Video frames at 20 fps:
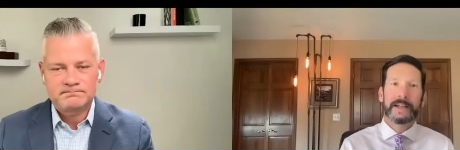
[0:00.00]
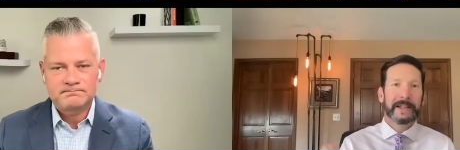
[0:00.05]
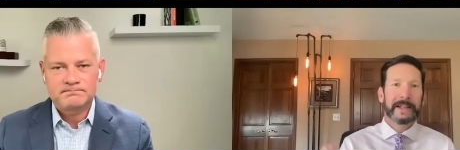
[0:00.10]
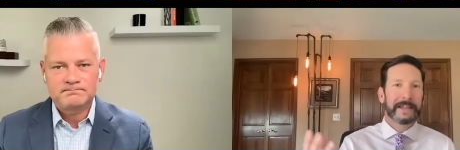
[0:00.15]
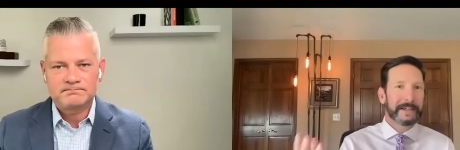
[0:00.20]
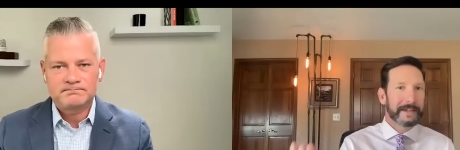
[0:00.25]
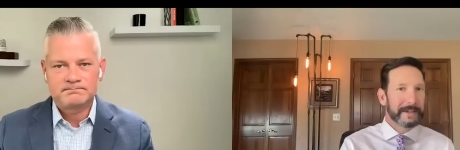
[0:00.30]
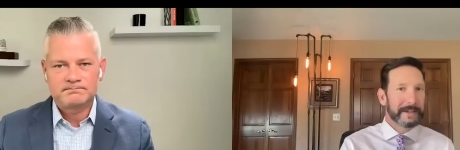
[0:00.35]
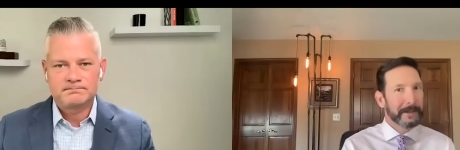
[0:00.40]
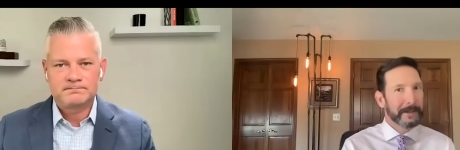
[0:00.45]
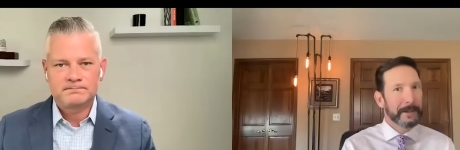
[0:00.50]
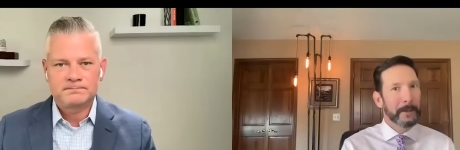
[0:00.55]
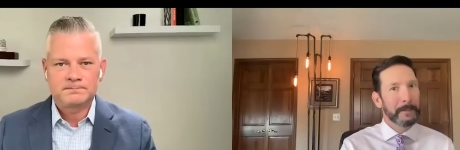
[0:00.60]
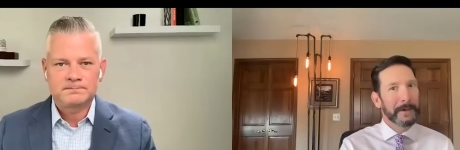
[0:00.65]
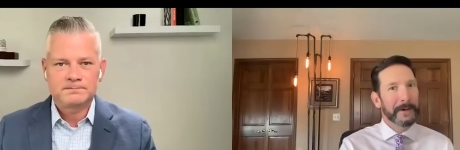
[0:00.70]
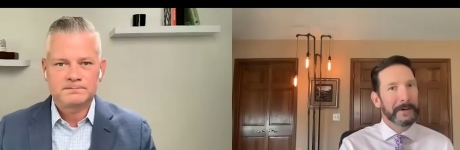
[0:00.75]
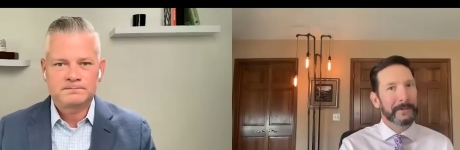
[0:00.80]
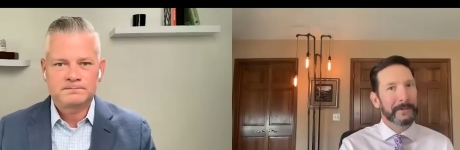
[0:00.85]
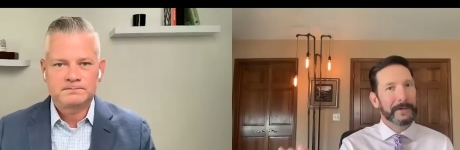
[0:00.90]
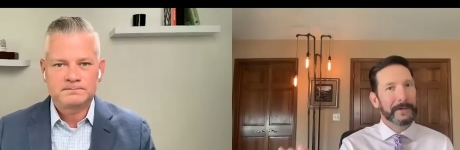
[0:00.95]
Speaker 1: you know,
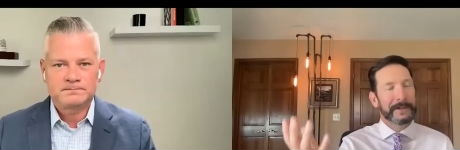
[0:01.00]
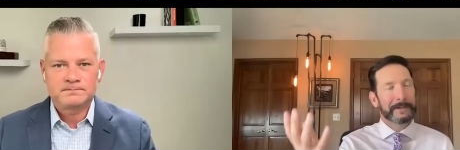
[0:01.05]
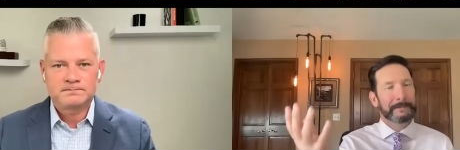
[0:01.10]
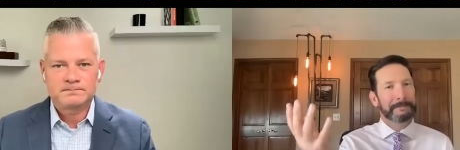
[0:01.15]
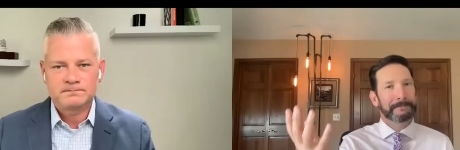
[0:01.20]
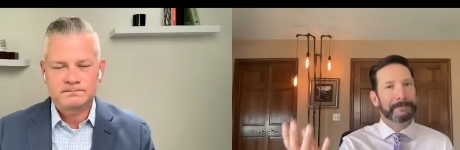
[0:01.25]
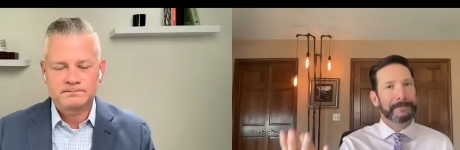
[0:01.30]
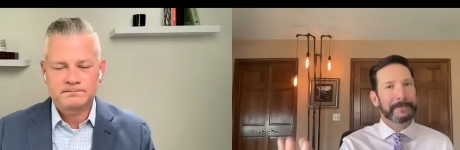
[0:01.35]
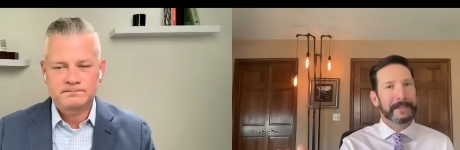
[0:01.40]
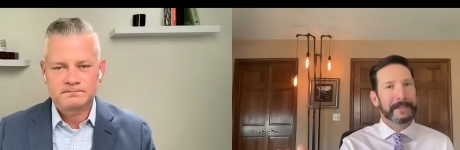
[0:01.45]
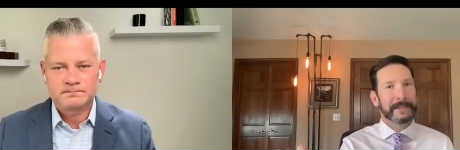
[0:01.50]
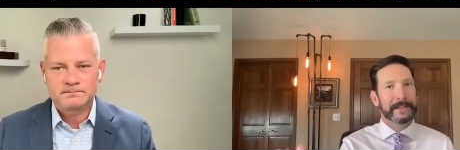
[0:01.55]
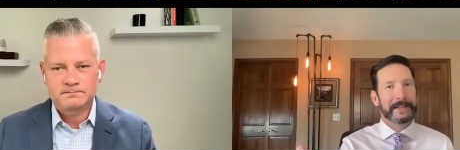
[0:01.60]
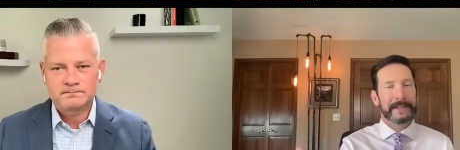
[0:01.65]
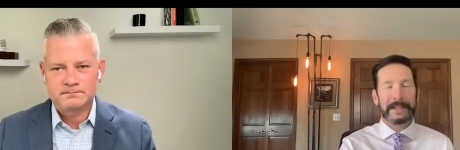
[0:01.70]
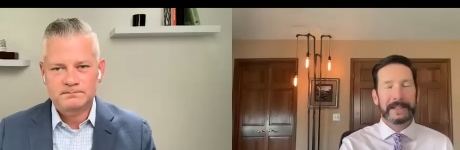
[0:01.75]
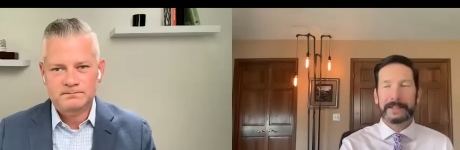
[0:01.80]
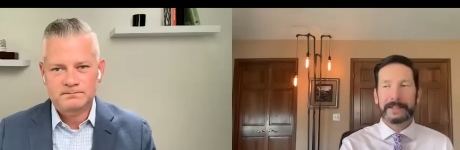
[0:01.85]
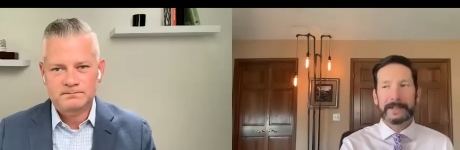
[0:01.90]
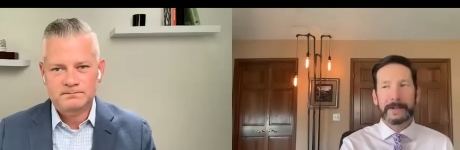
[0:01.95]
but like
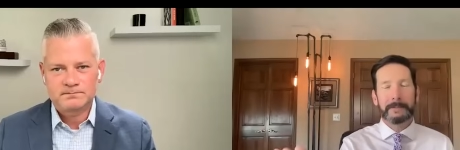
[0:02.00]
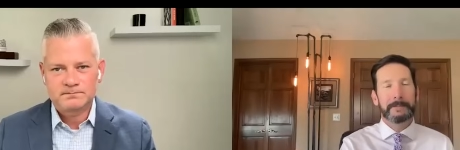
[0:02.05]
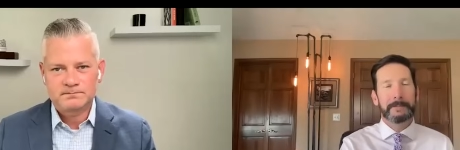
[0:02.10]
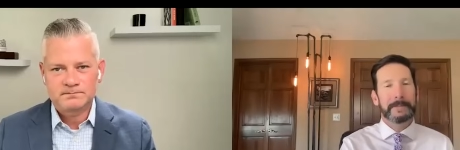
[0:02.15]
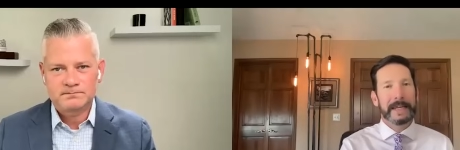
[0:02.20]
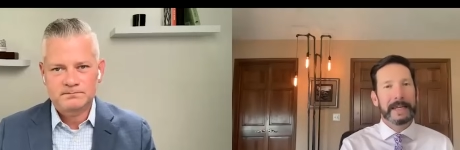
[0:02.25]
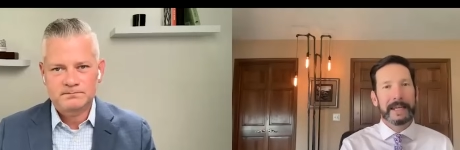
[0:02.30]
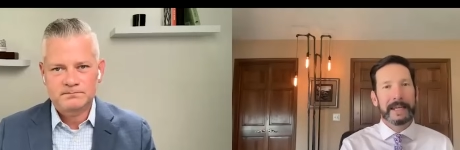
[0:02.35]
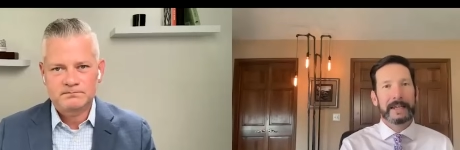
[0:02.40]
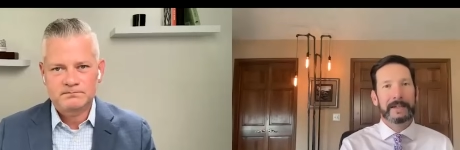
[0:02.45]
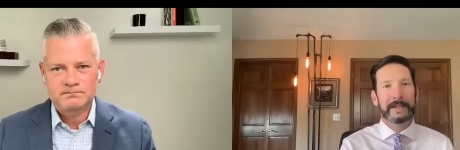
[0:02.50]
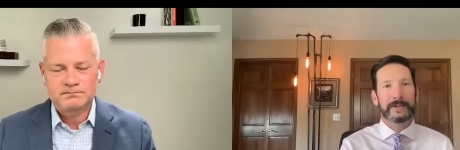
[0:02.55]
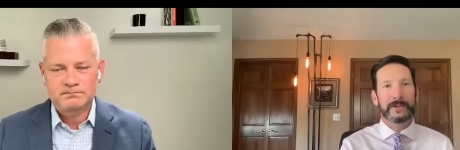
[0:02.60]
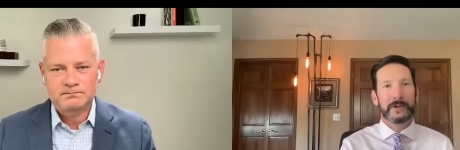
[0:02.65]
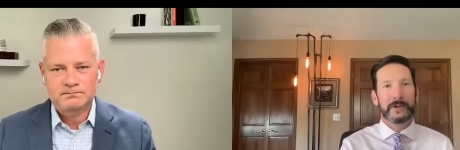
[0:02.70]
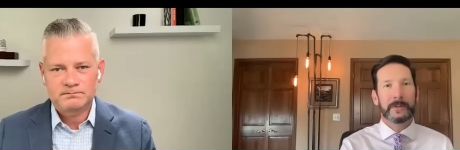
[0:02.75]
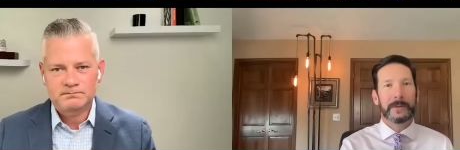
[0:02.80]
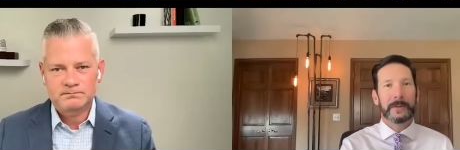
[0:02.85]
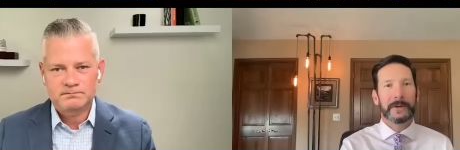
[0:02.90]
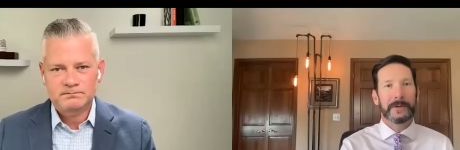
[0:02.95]
it to me as a
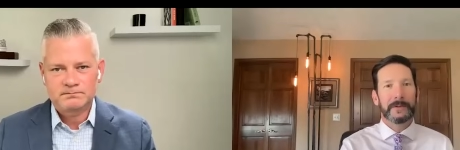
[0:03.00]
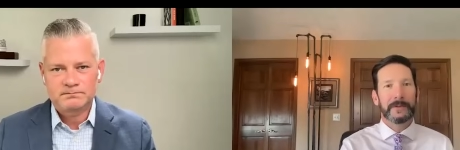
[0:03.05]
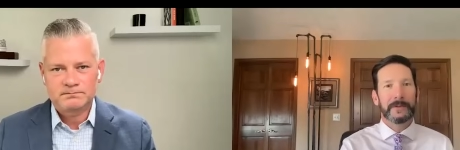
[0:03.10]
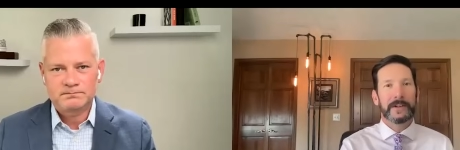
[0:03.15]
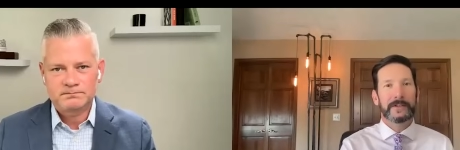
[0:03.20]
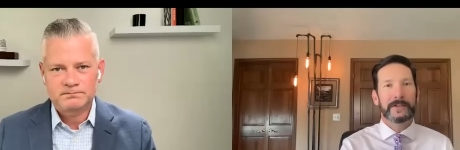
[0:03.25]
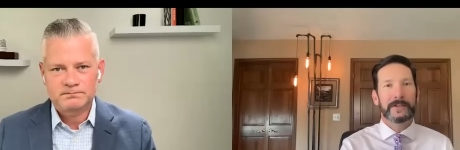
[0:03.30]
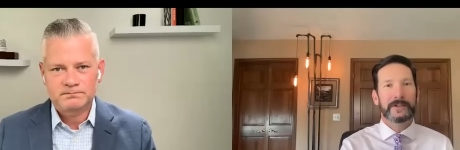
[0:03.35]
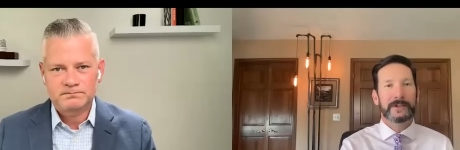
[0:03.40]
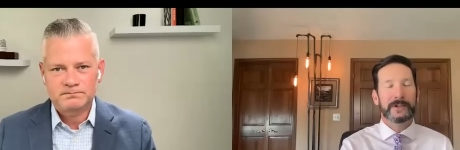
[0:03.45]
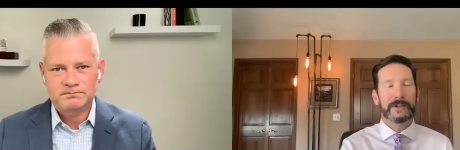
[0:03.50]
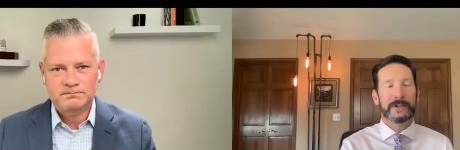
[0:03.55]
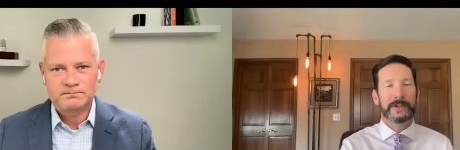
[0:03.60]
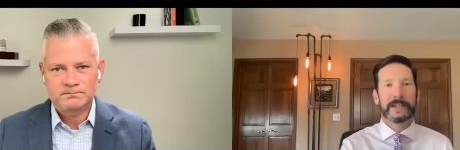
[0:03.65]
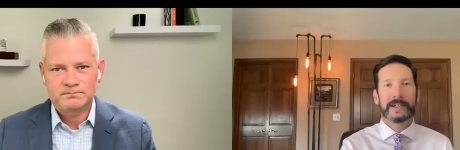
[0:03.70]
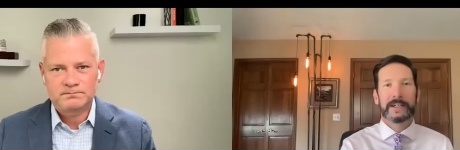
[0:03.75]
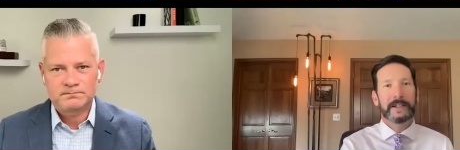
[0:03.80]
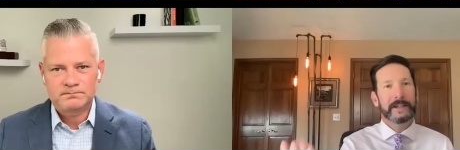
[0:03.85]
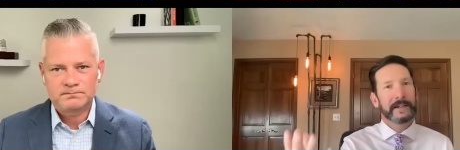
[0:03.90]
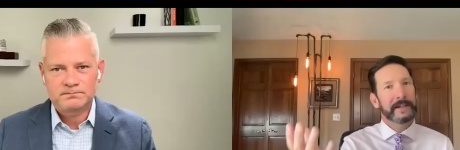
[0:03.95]
criminal defense attorney,